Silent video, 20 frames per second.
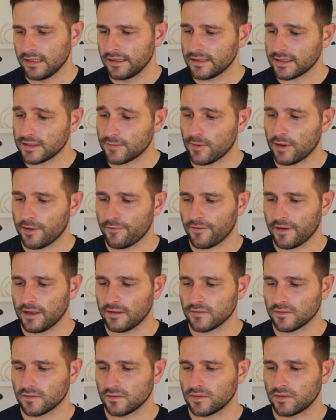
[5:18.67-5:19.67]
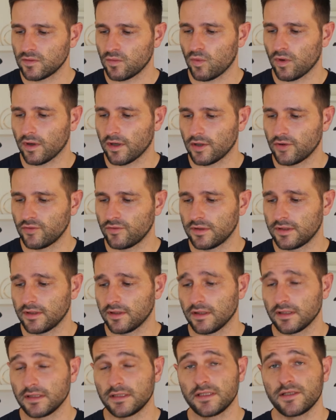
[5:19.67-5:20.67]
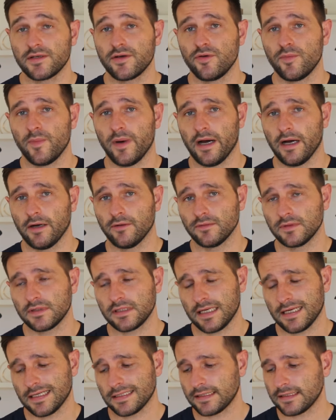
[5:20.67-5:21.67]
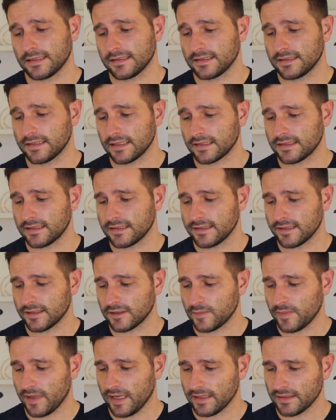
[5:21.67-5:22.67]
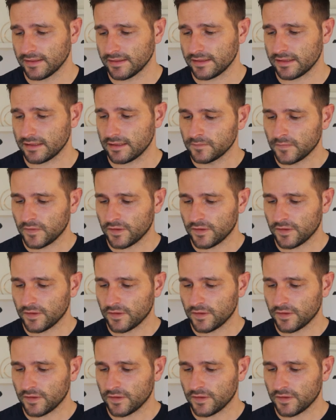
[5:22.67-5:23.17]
is £12,192.66.